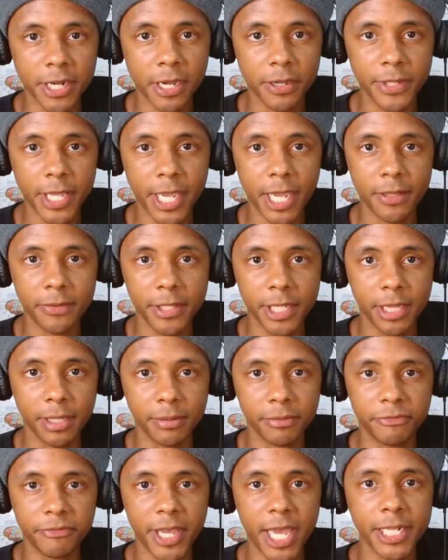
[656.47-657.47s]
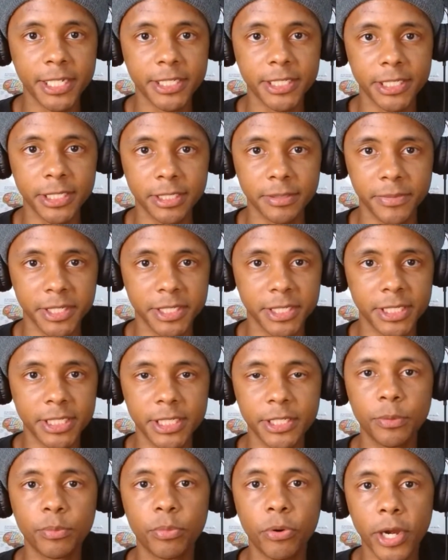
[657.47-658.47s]
out that the lymphatic system
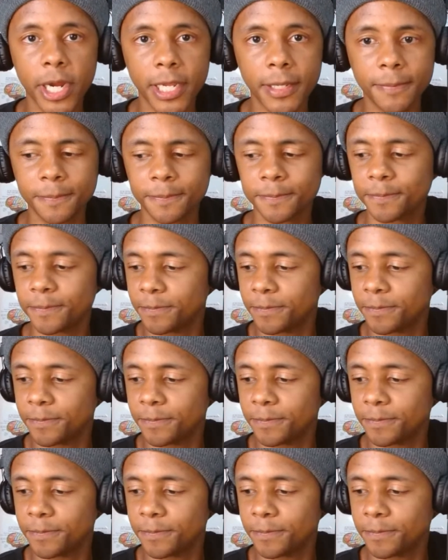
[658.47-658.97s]
exists in your brain,